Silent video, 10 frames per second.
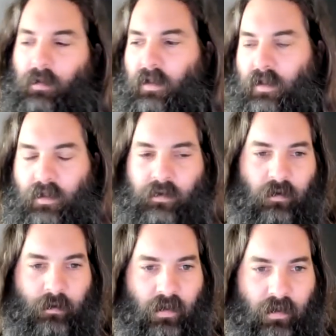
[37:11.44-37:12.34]
But this
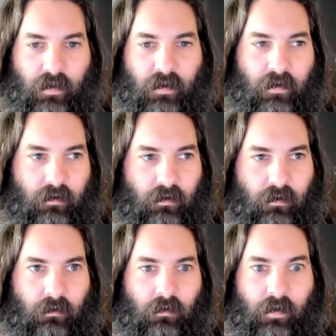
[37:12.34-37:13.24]
instrument is
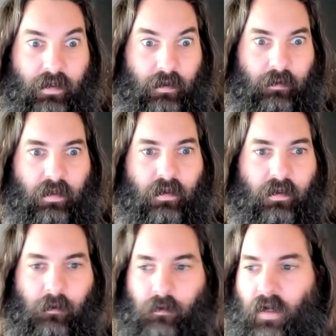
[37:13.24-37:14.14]
really
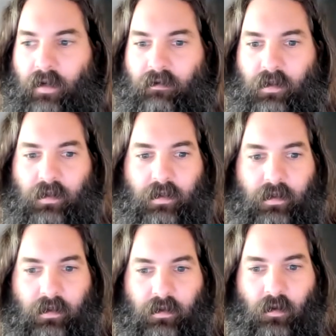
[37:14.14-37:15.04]
big and
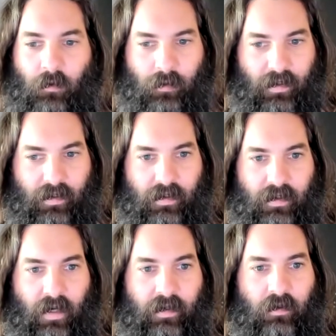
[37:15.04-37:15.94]
very
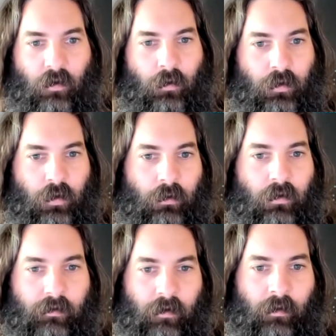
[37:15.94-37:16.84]
complex, and no
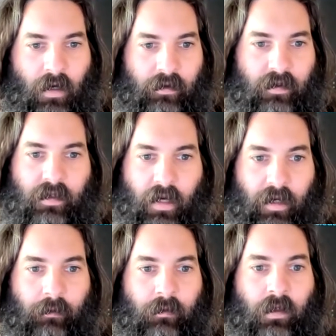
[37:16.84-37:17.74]
2 of them are the
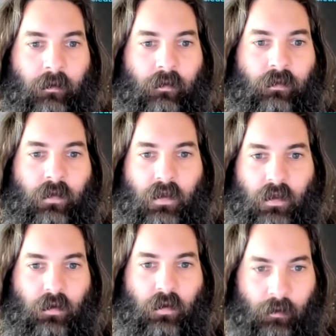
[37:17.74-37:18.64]
same.
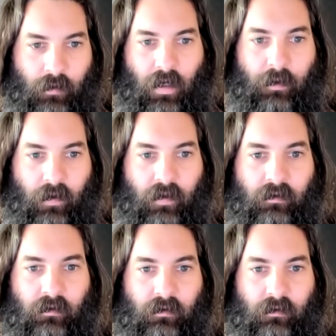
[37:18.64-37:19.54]
So you can buy
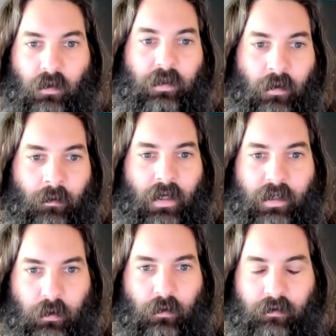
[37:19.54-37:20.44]
one, well, you can buy
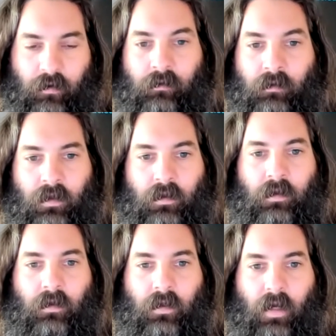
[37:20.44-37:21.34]
2 of them,
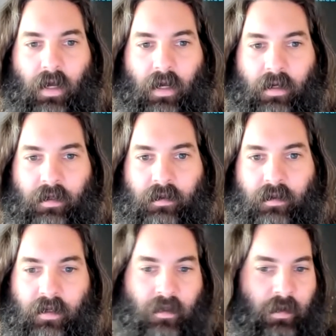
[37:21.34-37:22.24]

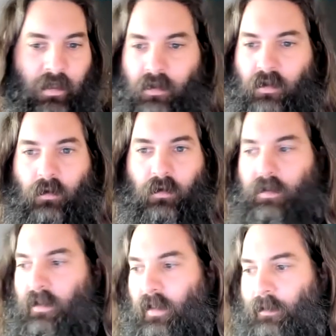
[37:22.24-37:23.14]
and they can be installed
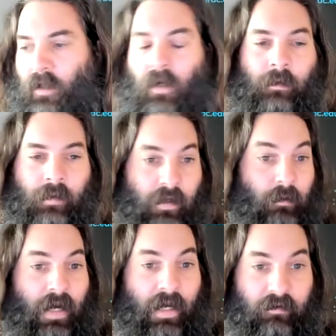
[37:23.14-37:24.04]
at the same time, but
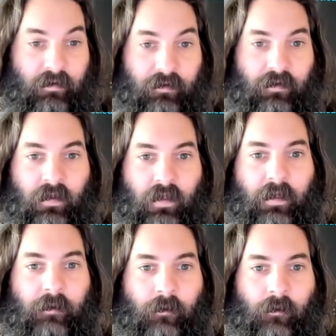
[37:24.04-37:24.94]
they'll behave
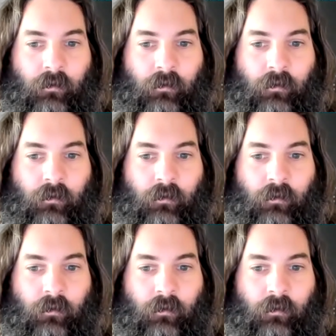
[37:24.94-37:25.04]
differently.